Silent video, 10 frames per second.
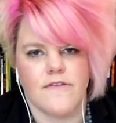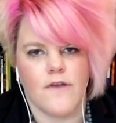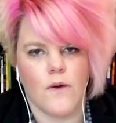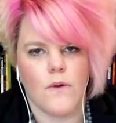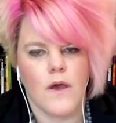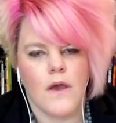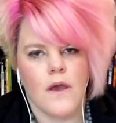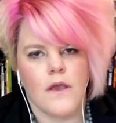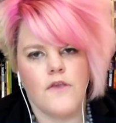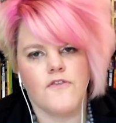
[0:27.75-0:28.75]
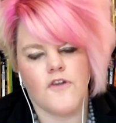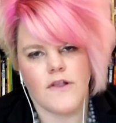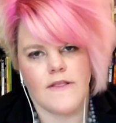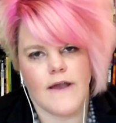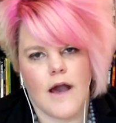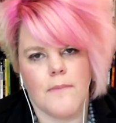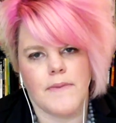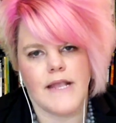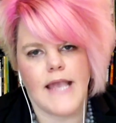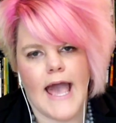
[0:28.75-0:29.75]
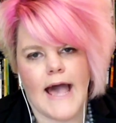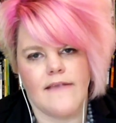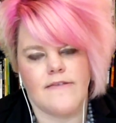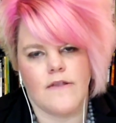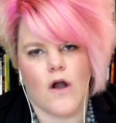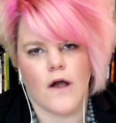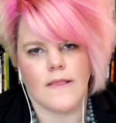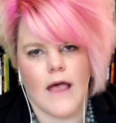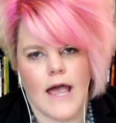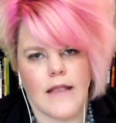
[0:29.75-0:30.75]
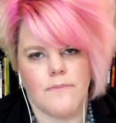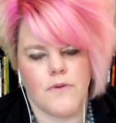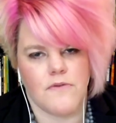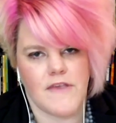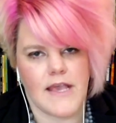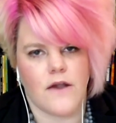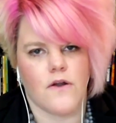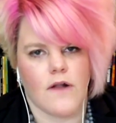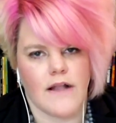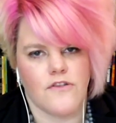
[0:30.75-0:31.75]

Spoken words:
So you started the company as an online boutique, correct?